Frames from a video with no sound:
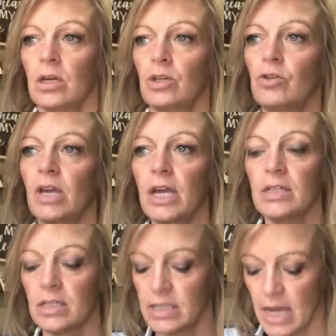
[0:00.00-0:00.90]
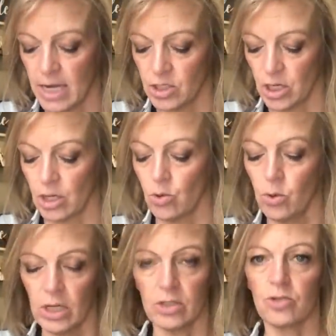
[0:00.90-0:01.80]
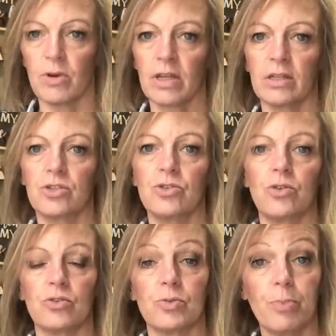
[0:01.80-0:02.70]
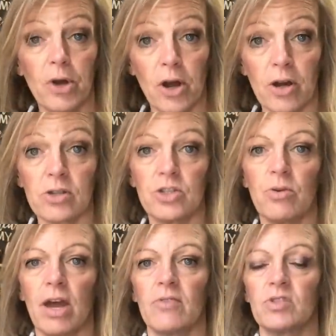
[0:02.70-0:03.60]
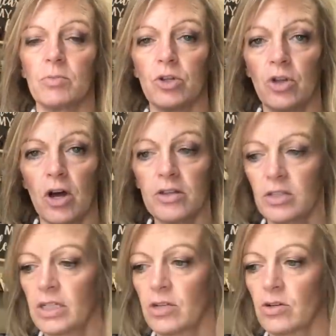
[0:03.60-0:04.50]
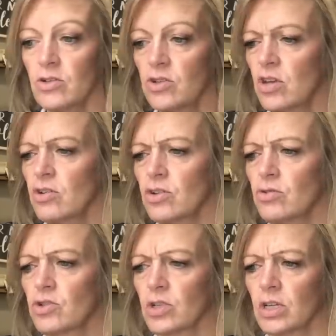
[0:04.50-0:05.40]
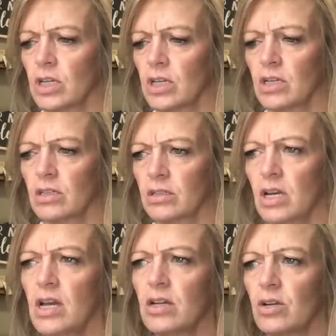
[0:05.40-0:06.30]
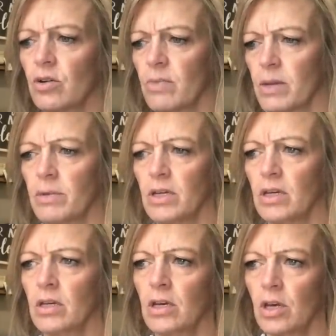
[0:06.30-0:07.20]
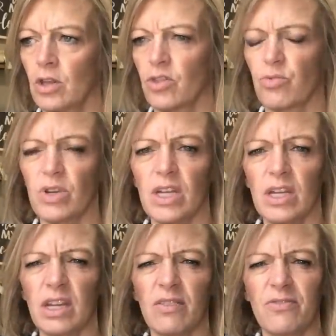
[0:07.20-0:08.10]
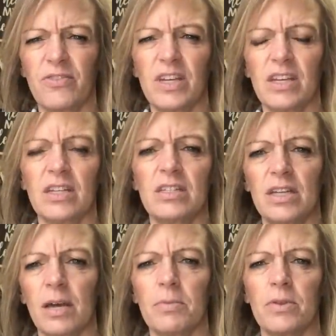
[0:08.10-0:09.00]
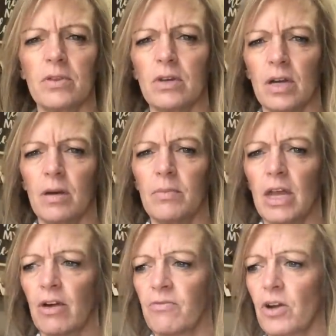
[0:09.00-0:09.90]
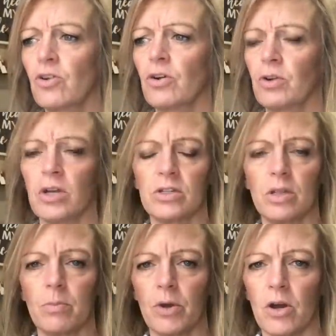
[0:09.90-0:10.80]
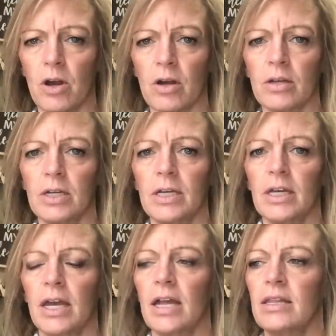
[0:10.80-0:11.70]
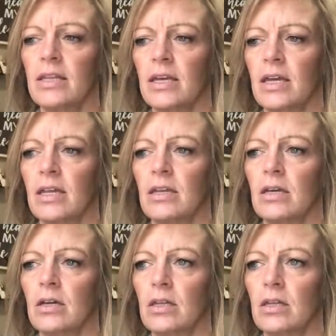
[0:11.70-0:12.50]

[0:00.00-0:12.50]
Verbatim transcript: you can't attach a quilt directly to those bars. You have some cloth leaders. They're usually, I don't know, maybe three feet in depth. Um, they are Velcroed onto the bar and then